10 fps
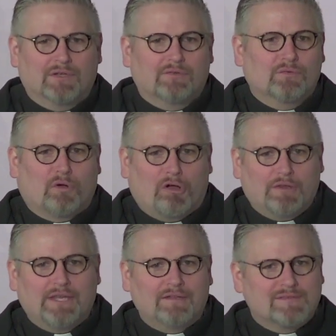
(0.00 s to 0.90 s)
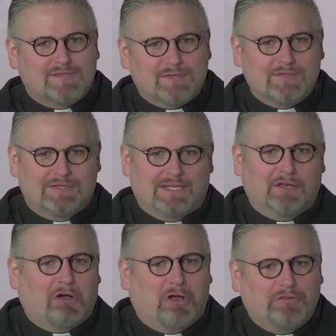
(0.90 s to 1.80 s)
through all the uncertainty,
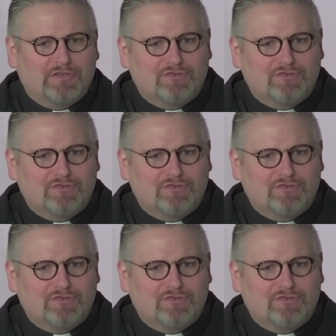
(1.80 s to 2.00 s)
all the